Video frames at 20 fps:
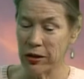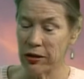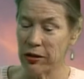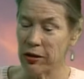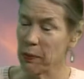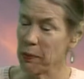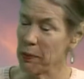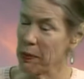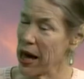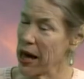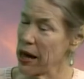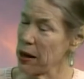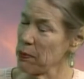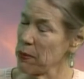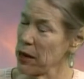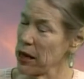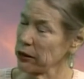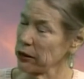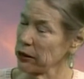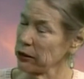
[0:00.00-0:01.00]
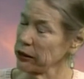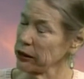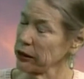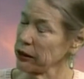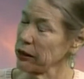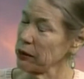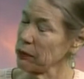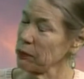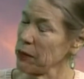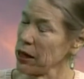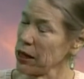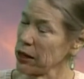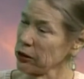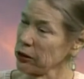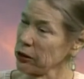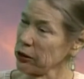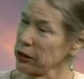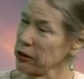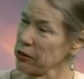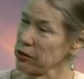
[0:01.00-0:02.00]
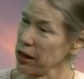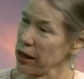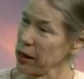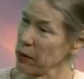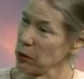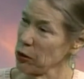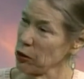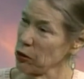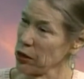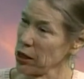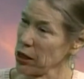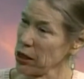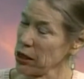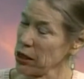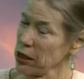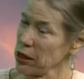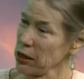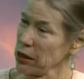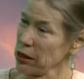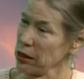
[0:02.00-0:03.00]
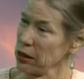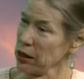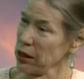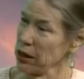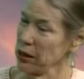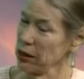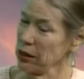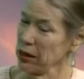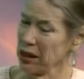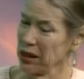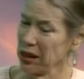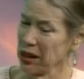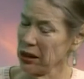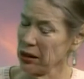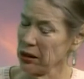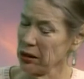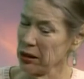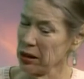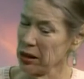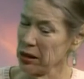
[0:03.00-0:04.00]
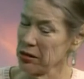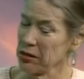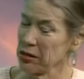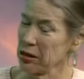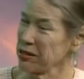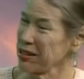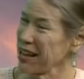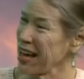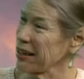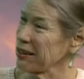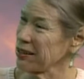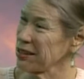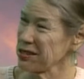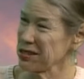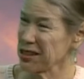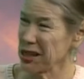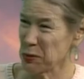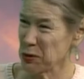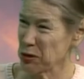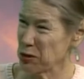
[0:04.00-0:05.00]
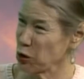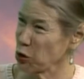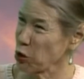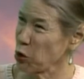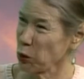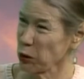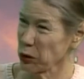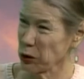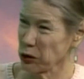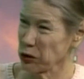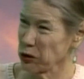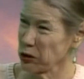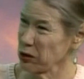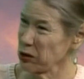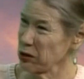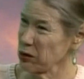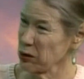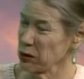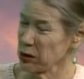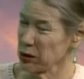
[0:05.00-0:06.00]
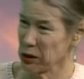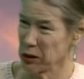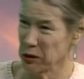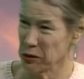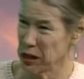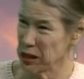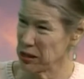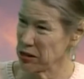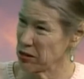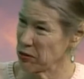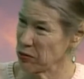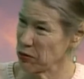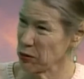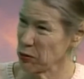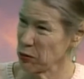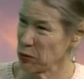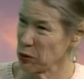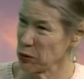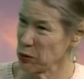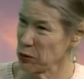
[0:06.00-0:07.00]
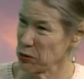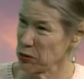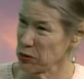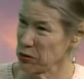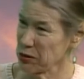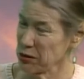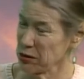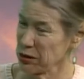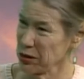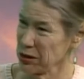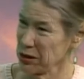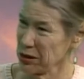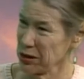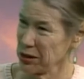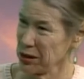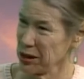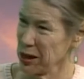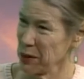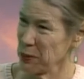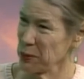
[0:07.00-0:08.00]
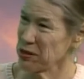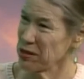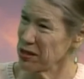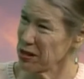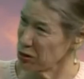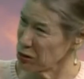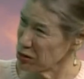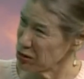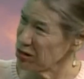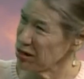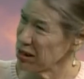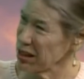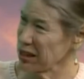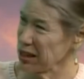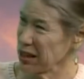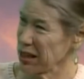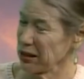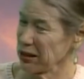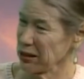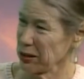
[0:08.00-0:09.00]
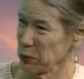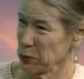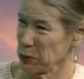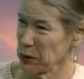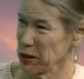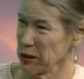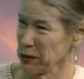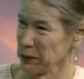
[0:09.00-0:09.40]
a medical examiner get in, and is that the same as a coroner, or are they different roles? Help us understand that a little bit.